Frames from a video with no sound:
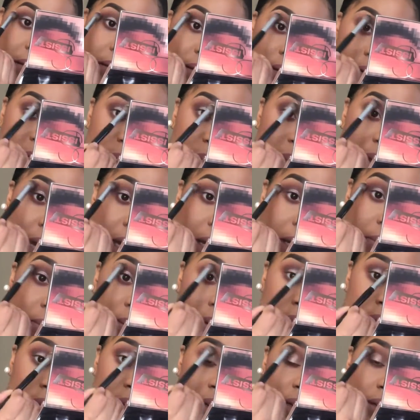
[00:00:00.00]
Just back up
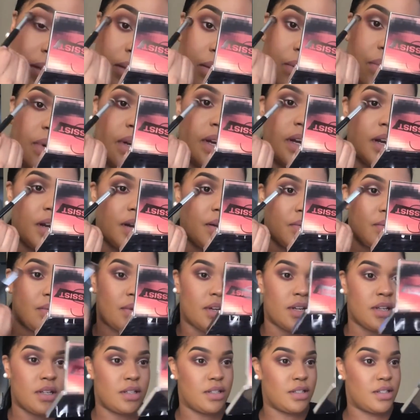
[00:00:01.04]
in here to where it
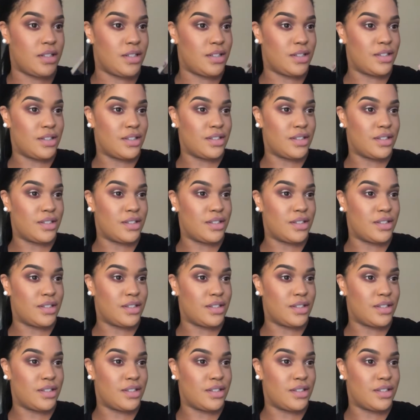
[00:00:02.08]
was.